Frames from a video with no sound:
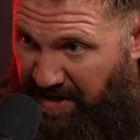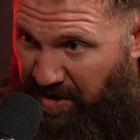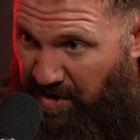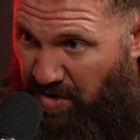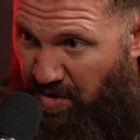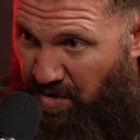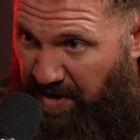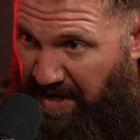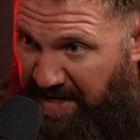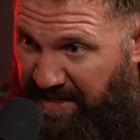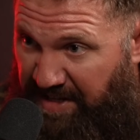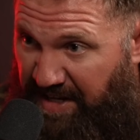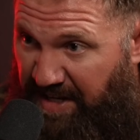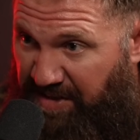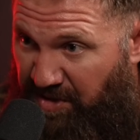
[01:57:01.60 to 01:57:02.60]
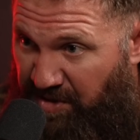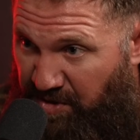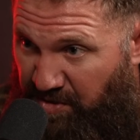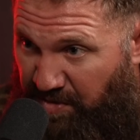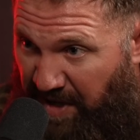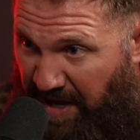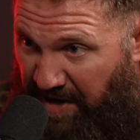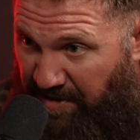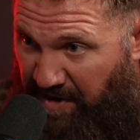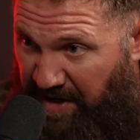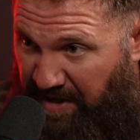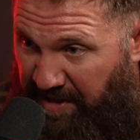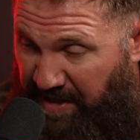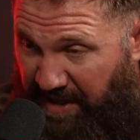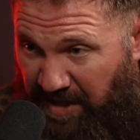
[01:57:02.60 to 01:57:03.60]
my goal and I didn't get to do that.
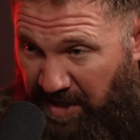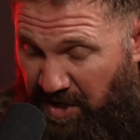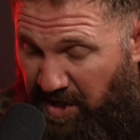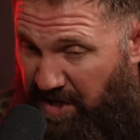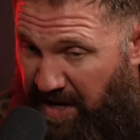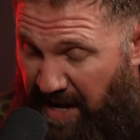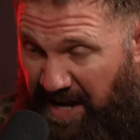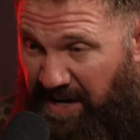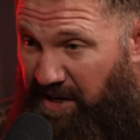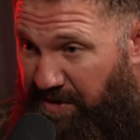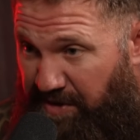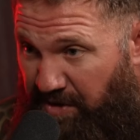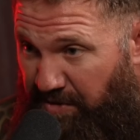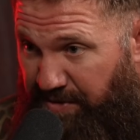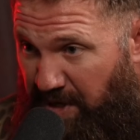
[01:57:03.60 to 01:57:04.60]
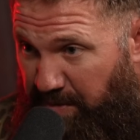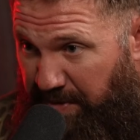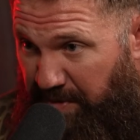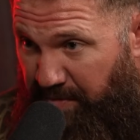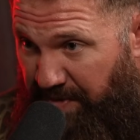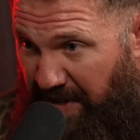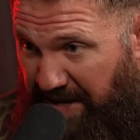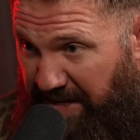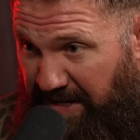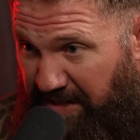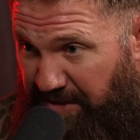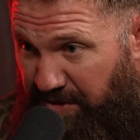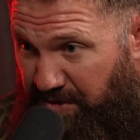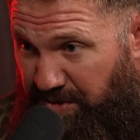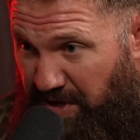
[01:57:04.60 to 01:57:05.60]
Right. Like, and don't tell me that I
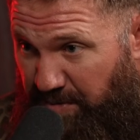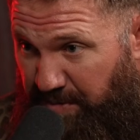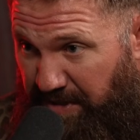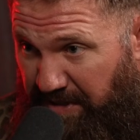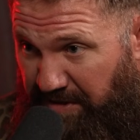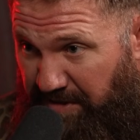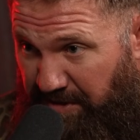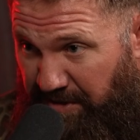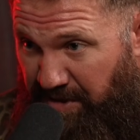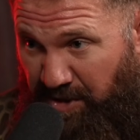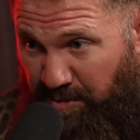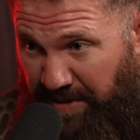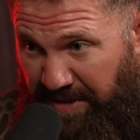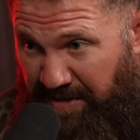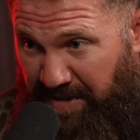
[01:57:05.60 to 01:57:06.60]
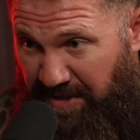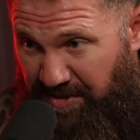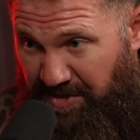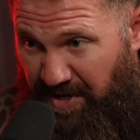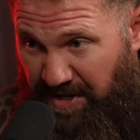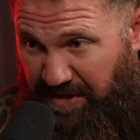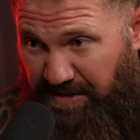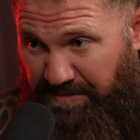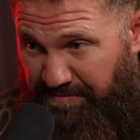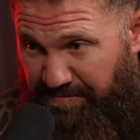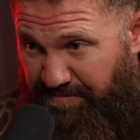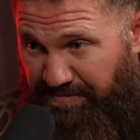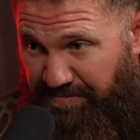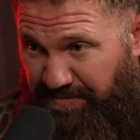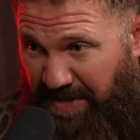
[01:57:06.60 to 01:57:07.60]
can't do something, you know what I mean? Cause like,
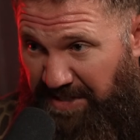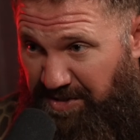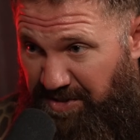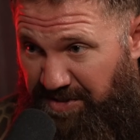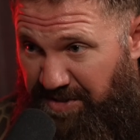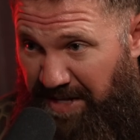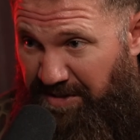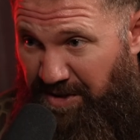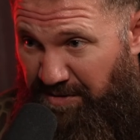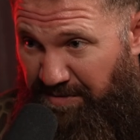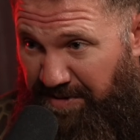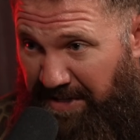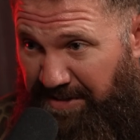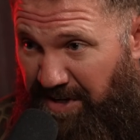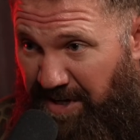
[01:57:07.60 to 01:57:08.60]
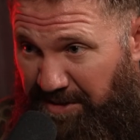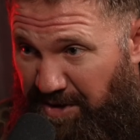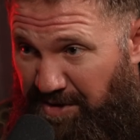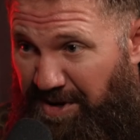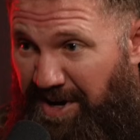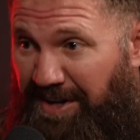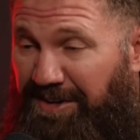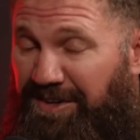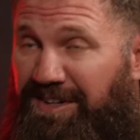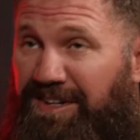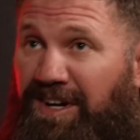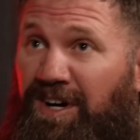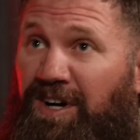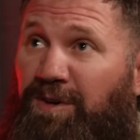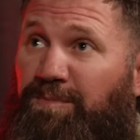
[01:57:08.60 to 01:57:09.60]
that's just, that dog don't hunt.
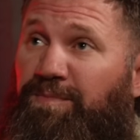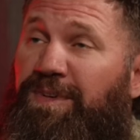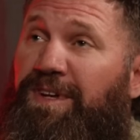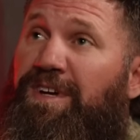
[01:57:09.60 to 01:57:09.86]
Yeah.